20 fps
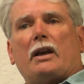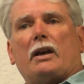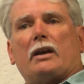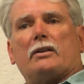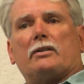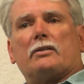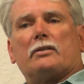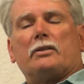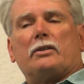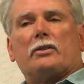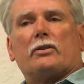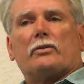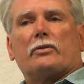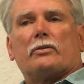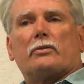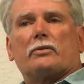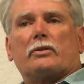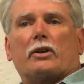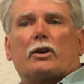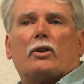And you
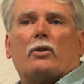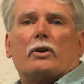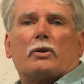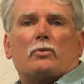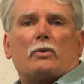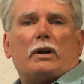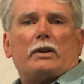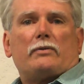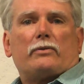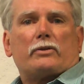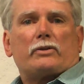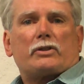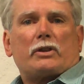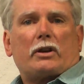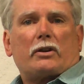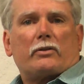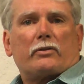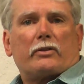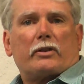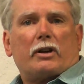know, the going rate for
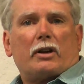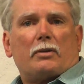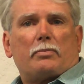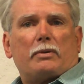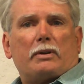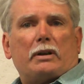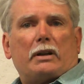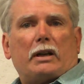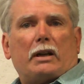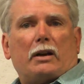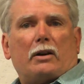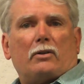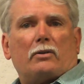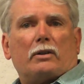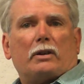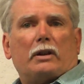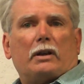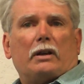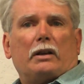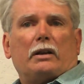psychotherapy
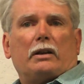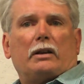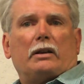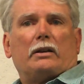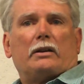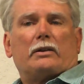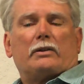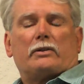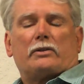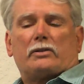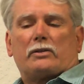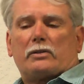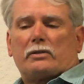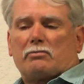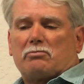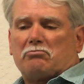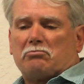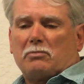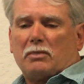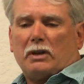now
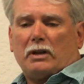is